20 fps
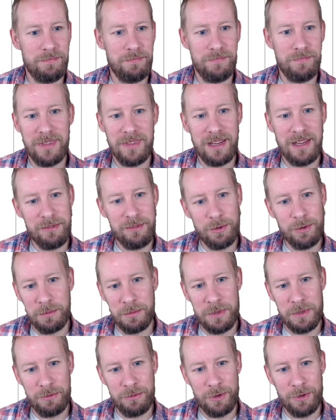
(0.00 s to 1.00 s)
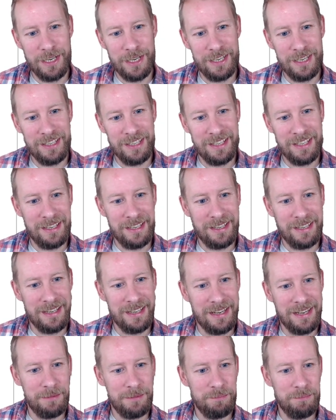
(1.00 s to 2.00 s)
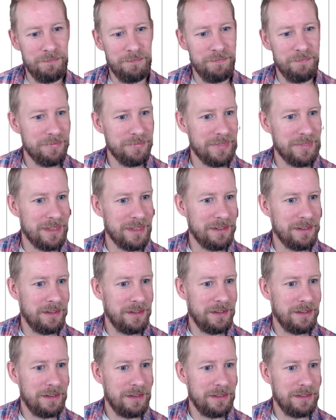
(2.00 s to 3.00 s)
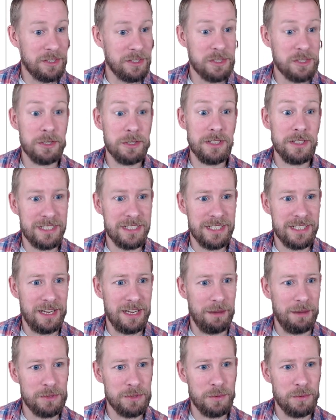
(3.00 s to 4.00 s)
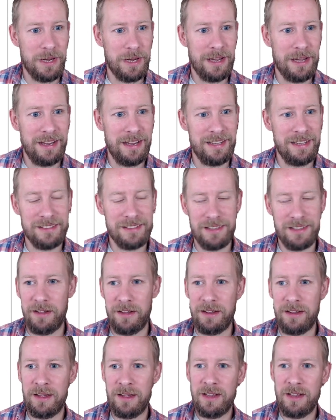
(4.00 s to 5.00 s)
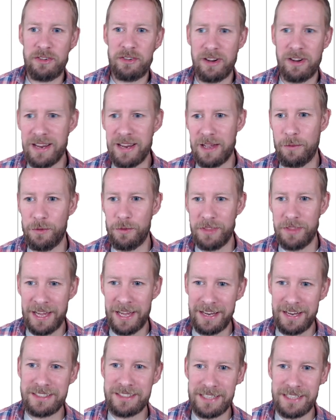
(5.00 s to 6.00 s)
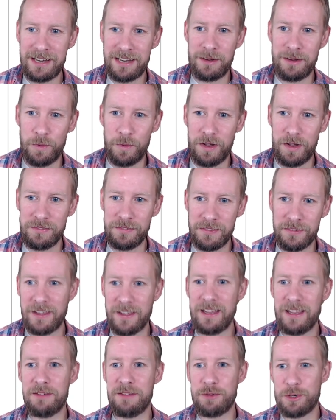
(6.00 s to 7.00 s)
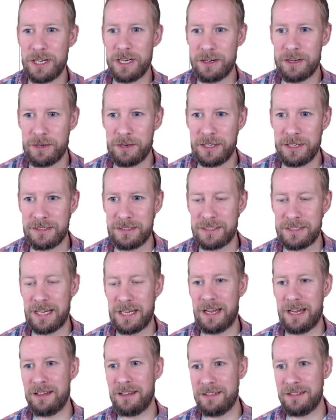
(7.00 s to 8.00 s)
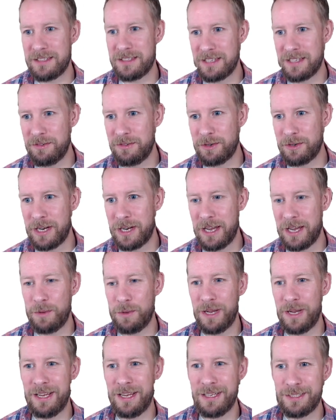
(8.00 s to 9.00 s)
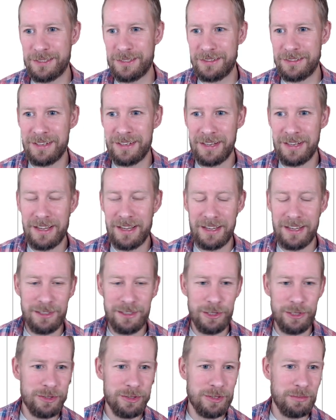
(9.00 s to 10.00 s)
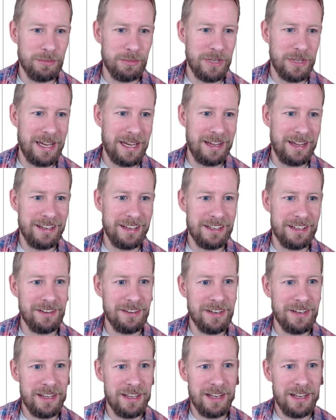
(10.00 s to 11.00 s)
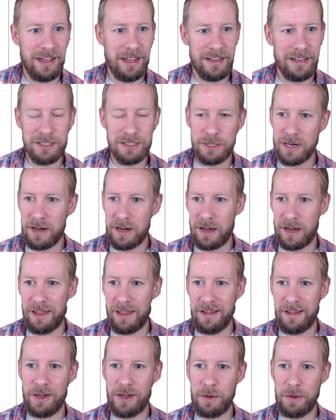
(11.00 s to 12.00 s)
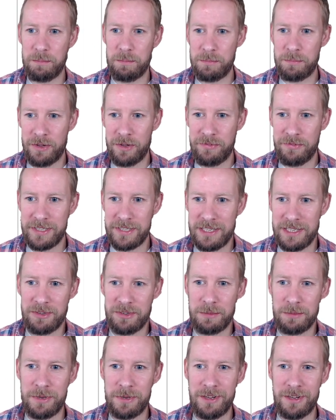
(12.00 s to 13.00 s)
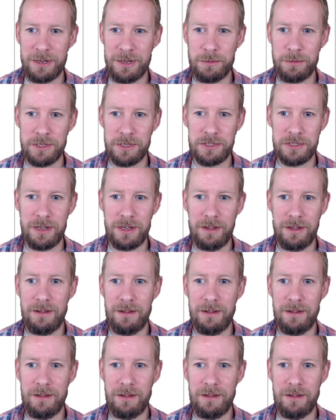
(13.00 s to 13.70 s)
everyone will be running the Trunda teams, where it's like try and get all the heads dead at once, then give her increase attack and save her AoEs and use them there, you know, like trying to line it up perfectly for a perfect one shot.